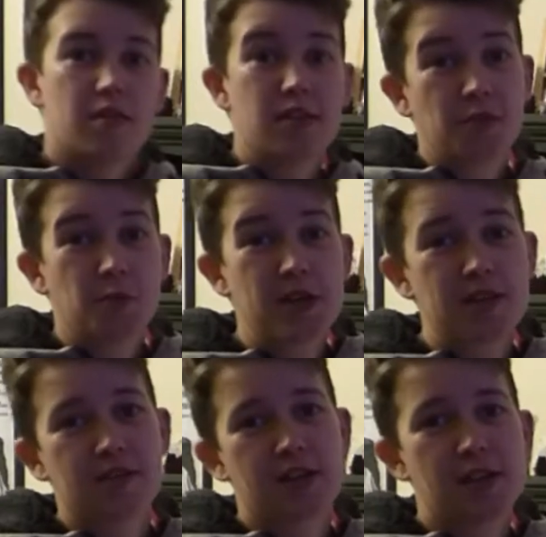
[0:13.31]
This week
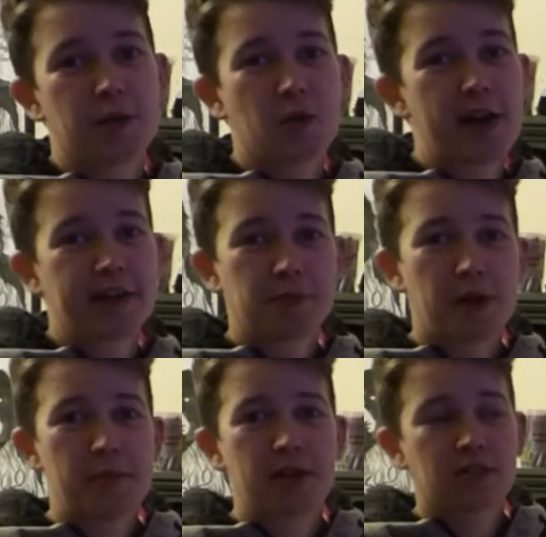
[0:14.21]
is going to be quite
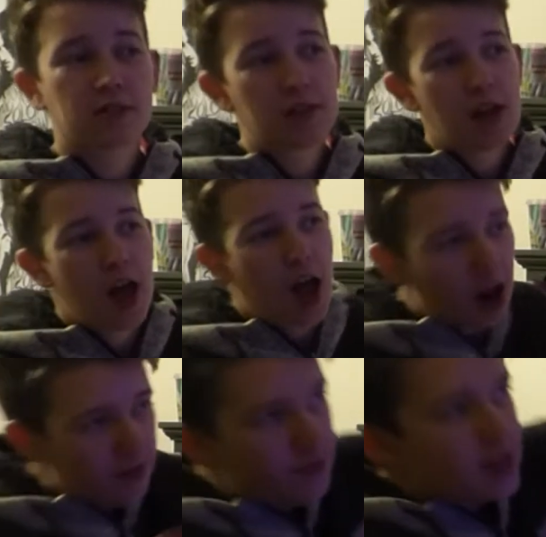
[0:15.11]
experimental.
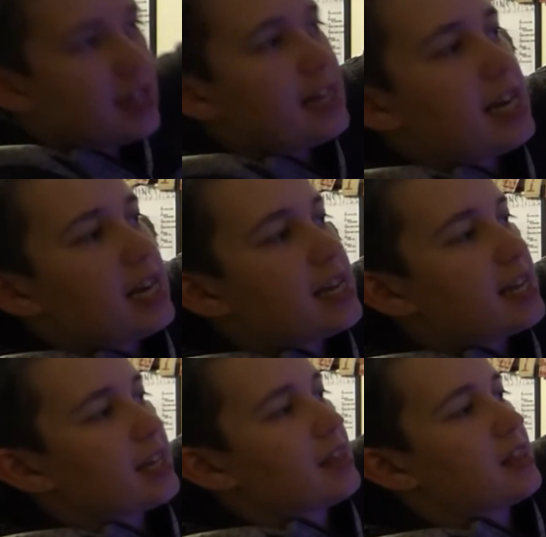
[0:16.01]
I really
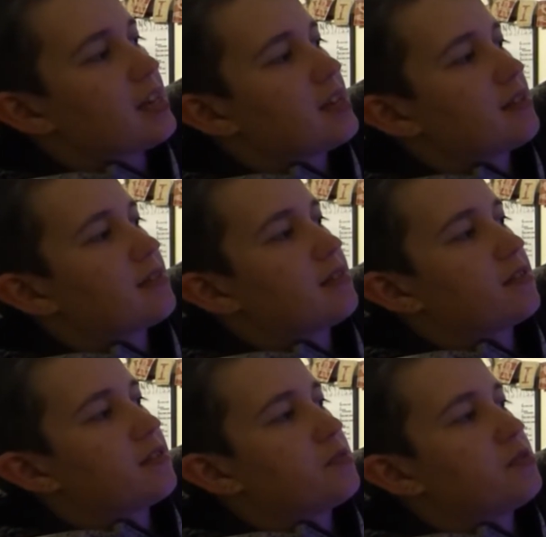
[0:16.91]
like this
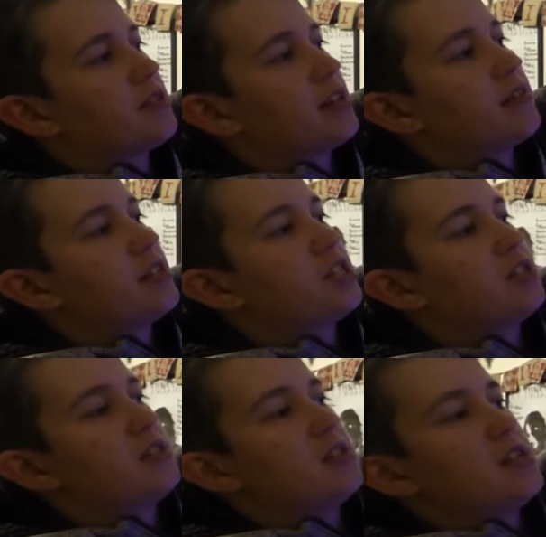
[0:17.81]
Christmas
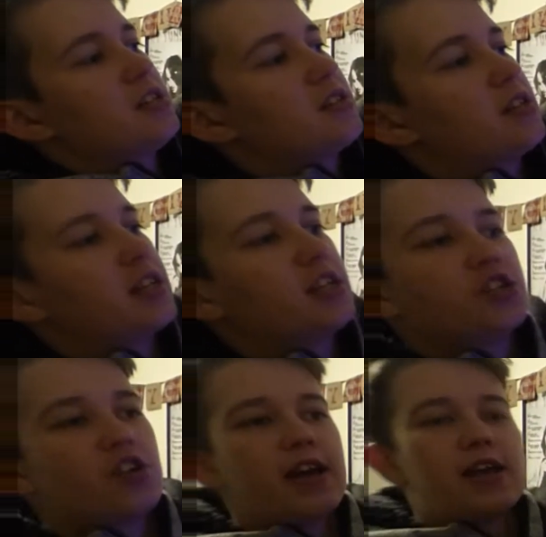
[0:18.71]
decoration, so I'm going to
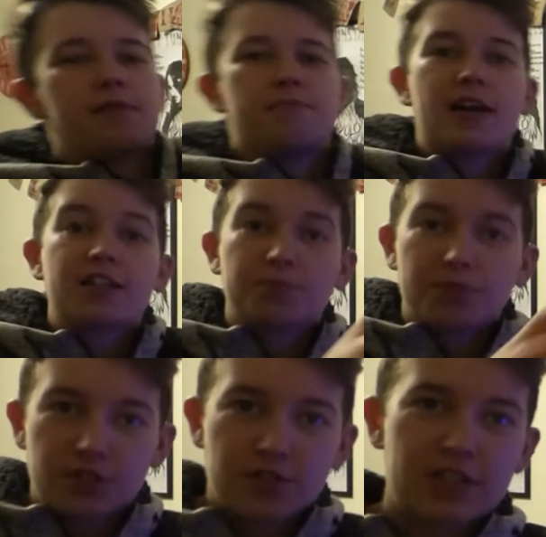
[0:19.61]
try and mass
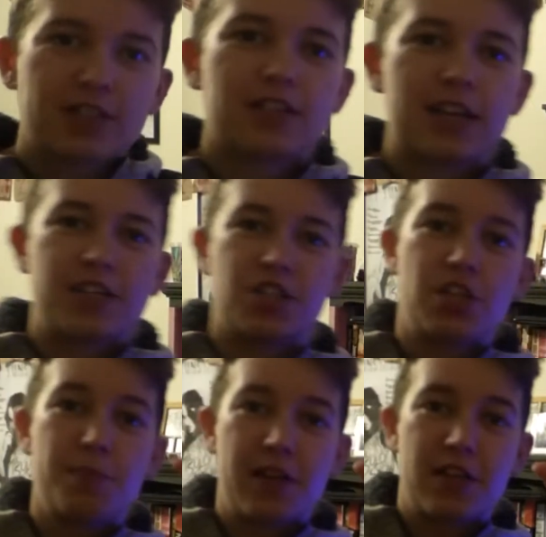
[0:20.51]
produce it as
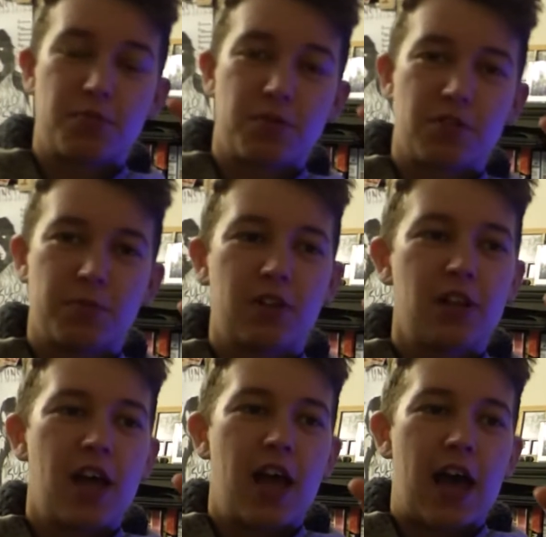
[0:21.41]
cheaply as possible
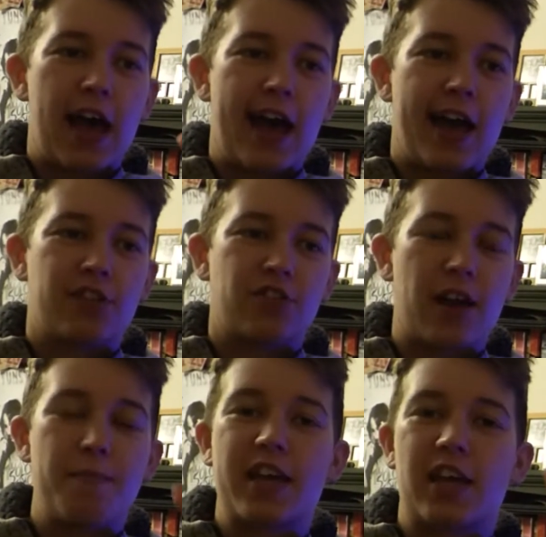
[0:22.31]
and try
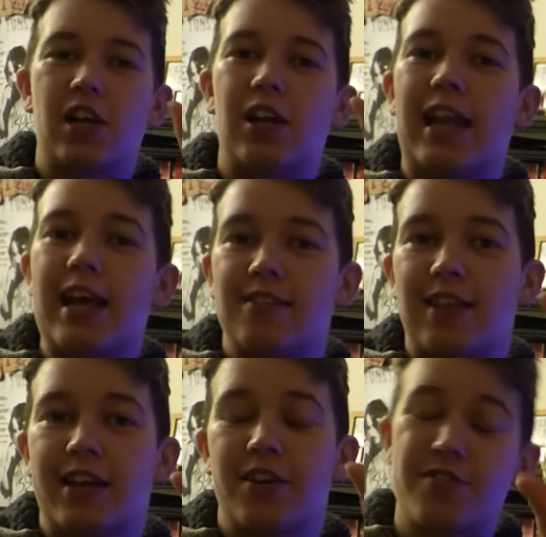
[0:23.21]
and make it look less
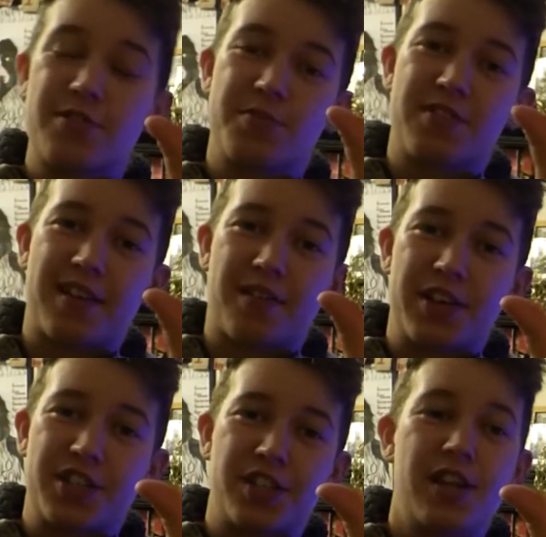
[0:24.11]
like a Christmas
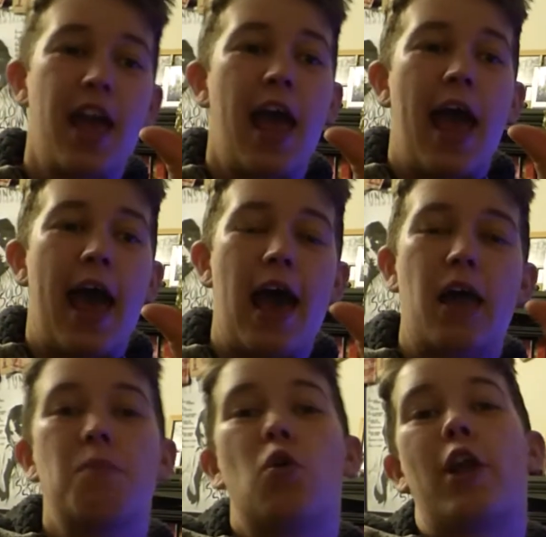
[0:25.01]
decoration
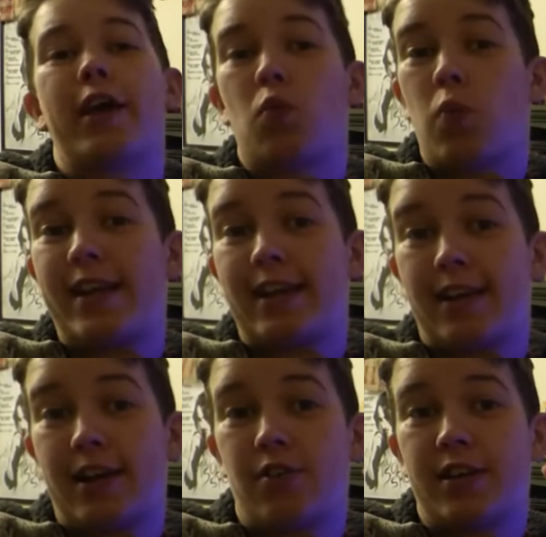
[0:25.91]
and more like a wedding
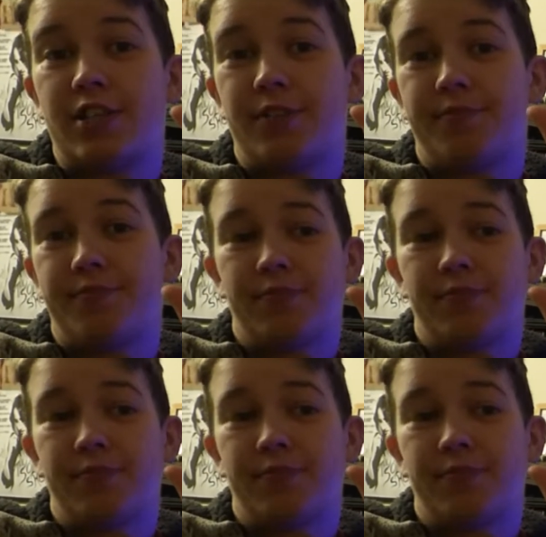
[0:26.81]
decoration.